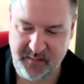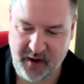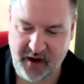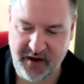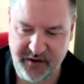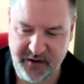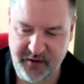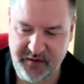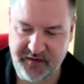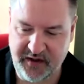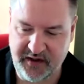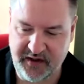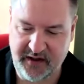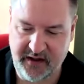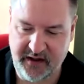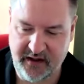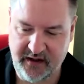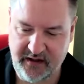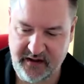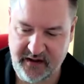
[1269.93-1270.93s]
But I do think
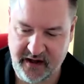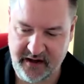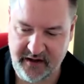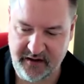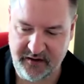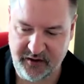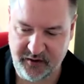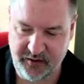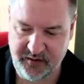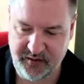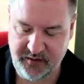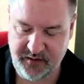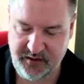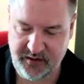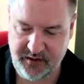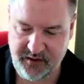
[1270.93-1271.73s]
it, yeah, you do,